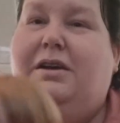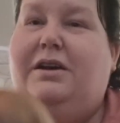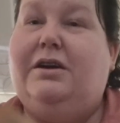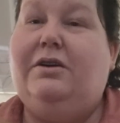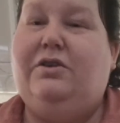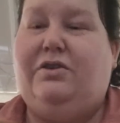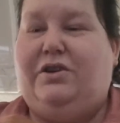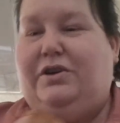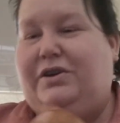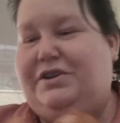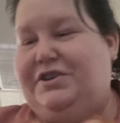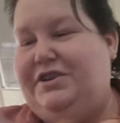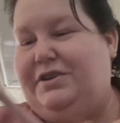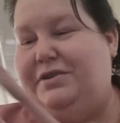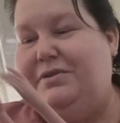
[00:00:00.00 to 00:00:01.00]
Oh
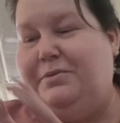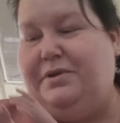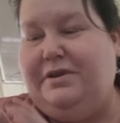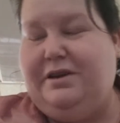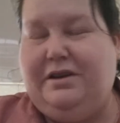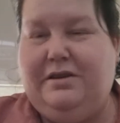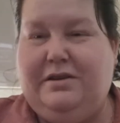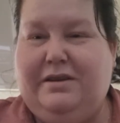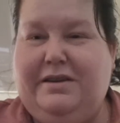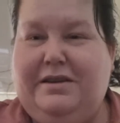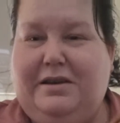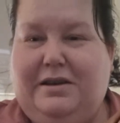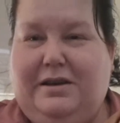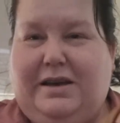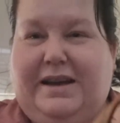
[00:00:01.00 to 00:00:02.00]
gosh,
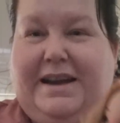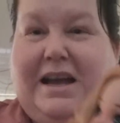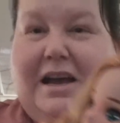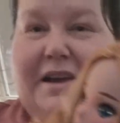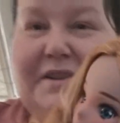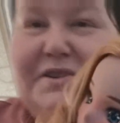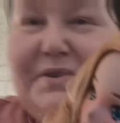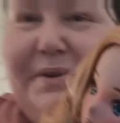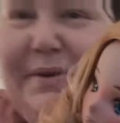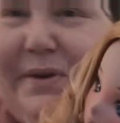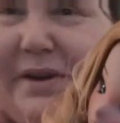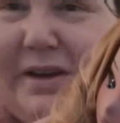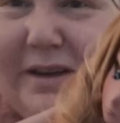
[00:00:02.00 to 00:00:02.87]
I can't do